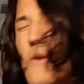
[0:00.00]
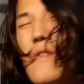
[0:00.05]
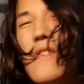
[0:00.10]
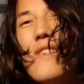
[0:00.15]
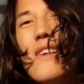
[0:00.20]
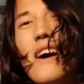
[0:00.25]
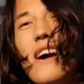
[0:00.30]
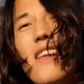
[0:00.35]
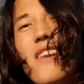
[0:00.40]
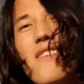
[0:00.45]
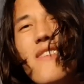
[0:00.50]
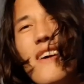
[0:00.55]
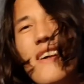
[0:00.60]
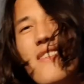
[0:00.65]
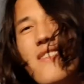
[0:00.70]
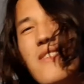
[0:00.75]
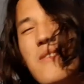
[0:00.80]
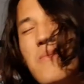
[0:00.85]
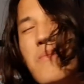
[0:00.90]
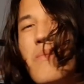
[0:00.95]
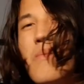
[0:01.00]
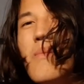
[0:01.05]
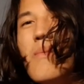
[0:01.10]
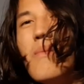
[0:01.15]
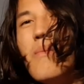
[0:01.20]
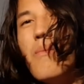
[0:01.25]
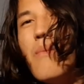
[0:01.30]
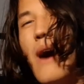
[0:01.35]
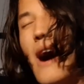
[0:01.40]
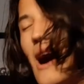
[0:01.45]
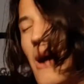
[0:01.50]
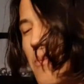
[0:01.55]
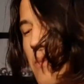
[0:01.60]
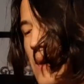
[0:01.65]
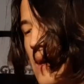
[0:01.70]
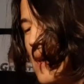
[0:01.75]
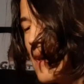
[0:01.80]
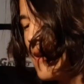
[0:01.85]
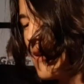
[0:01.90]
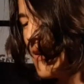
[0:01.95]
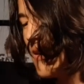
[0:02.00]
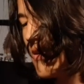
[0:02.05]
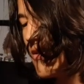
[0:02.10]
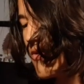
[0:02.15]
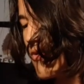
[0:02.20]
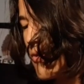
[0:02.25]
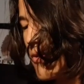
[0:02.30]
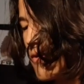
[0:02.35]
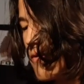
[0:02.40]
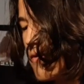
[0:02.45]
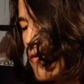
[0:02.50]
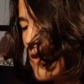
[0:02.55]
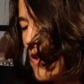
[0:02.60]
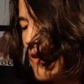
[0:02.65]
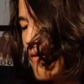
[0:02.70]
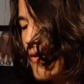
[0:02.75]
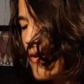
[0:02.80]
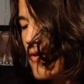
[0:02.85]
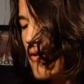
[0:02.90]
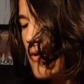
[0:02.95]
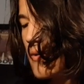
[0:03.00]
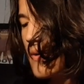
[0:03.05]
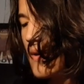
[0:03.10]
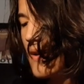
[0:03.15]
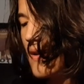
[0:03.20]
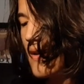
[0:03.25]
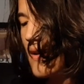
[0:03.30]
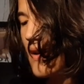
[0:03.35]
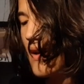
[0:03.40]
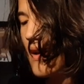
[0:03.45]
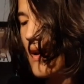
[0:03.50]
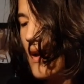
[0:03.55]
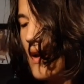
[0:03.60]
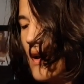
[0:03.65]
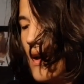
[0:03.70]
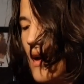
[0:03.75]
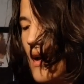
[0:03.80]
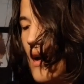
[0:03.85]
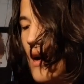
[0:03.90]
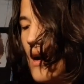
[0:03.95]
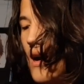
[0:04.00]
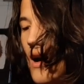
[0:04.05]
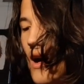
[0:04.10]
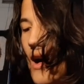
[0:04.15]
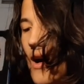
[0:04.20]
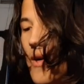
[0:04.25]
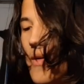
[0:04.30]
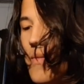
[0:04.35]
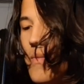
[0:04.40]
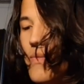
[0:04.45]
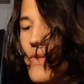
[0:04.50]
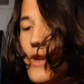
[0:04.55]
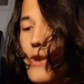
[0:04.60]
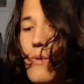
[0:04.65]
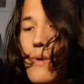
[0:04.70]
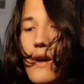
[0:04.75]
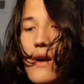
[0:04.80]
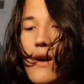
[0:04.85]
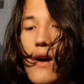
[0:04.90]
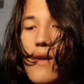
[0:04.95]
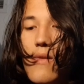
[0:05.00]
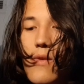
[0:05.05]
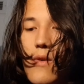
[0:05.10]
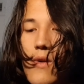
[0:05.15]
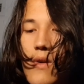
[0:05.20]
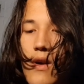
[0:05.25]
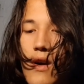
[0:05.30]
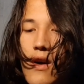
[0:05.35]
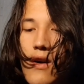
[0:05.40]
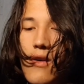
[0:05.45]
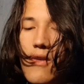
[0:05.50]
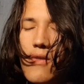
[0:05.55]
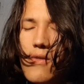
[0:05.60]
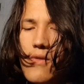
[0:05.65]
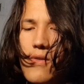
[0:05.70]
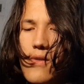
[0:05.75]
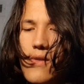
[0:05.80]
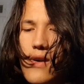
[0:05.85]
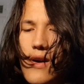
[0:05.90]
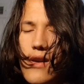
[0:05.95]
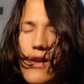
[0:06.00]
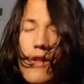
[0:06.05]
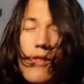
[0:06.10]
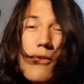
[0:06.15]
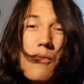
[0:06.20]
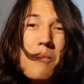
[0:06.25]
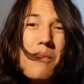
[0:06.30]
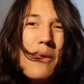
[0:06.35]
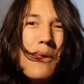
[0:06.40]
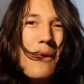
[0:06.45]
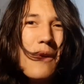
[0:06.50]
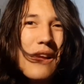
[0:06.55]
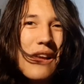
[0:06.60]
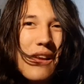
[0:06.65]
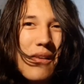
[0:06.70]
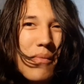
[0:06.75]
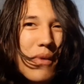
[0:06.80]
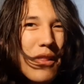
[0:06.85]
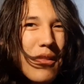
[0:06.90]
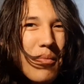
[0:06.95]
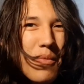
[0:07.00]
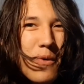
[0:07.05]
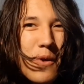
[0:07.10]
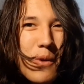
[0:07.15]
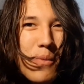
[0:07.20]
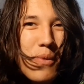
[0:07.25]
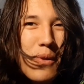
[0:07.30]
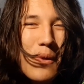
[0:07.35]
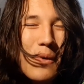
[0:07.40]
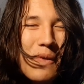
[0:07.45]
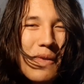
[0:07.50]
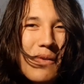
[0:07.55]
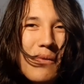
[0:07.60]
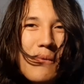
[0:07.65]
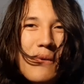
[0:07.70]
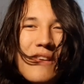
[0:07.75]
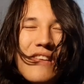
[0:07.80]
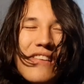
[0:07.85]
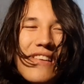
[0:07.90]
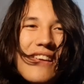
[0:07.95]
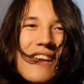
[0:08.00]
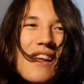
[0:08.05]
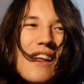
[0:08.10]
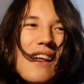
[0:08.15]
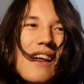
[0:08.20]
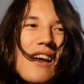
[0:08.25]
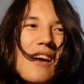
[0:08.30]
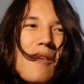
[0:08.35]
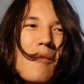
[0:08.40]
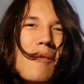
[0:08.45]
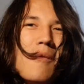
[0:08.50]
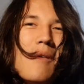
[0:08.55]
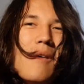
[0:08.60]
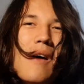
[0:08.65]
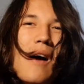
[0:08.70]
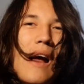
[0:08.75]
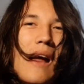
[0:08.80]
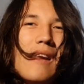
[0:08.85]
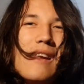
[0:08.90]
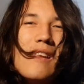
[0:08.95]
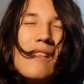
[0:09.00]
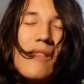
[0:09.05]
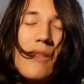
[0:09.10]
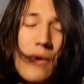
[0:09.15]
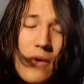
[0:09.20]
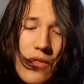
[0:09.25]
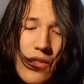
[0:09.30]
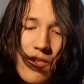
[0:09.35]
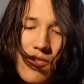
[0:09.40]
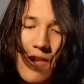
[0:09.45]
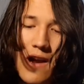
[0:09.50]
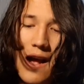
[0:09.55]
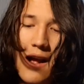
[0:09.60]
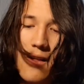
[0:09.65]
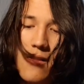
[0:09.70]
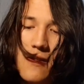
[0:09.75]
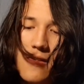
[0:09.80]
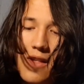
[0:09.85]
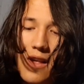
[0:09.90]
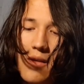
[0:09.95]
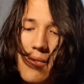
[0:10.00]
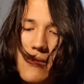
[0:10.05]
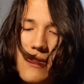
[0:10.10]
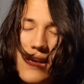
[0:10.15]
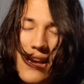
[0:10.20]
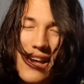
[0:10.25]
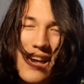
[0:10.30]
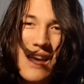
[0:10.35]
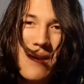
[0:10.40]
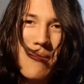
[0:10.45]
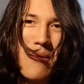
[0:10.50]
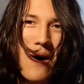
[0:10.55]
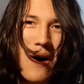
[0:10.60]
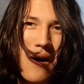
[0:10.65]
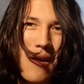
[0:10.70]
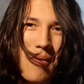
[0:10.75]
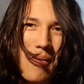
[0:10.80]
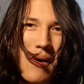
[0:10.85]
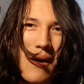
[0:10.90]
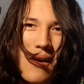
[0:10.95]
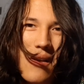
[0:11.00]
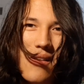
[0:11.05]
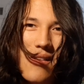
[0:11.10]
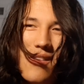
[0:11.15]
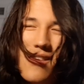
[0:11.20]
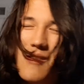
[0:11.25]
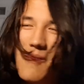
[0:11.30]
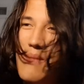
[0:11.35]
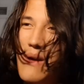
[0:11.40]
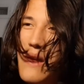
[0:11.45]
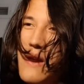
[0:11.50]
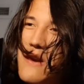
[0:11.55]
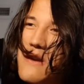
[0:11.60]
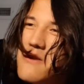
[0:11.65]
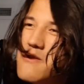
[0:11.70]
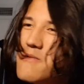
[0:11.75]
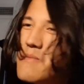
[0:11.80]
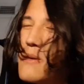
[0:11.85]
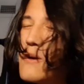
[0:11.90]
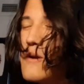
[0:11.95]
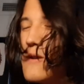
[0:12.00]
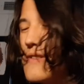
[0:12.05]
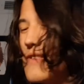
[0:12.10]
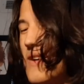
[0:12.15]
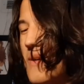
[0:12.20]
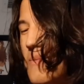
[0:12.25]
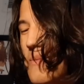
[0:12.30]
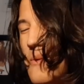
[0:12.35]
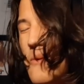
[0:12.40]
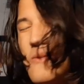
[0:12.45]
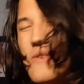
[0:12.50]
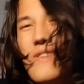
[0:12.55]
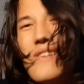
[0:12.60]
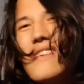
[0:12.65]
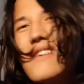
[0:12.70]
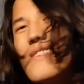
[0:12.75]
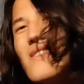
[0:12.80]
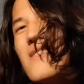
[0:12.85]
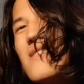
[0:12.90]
is kind of has some poppy sort of flavor to it. They do a cover of Another Morning by the Moody Blues, which I didn't look at the track listing when that came on. My ears perked up. I was like,